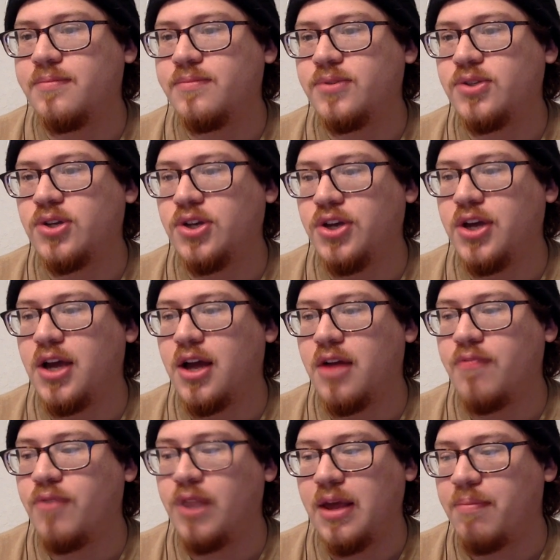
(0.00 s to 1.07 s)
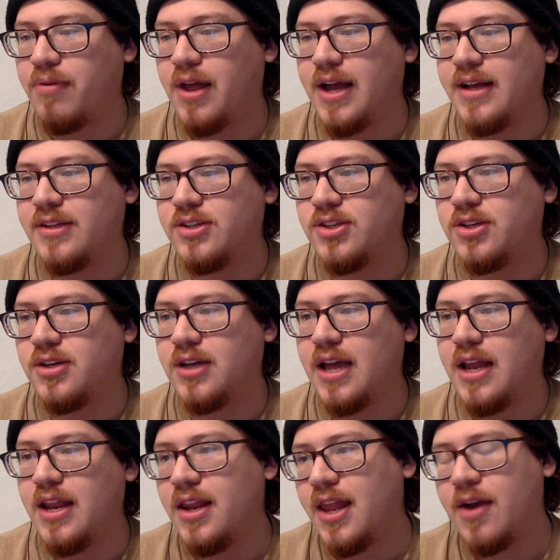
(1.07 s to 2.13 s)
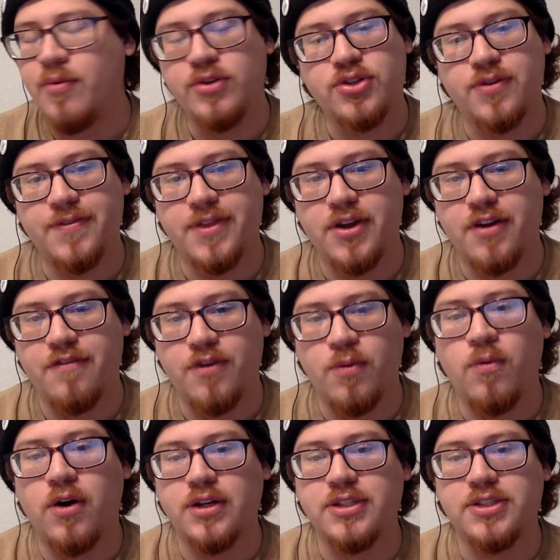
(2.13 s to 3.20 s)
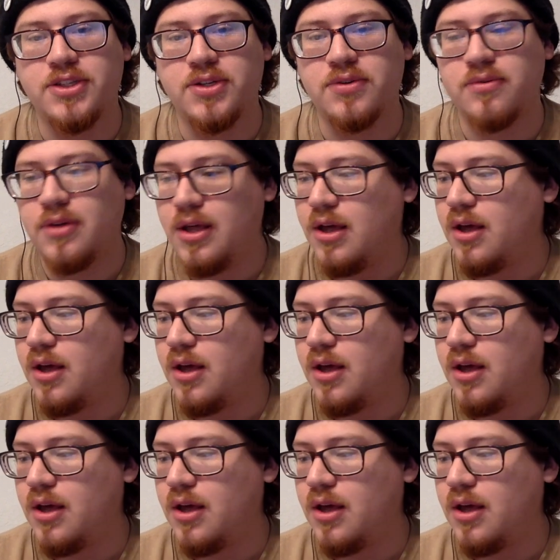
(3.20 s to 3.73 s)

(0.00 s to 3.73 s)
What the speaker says: So you could really apply it to any language over there if you wanted to.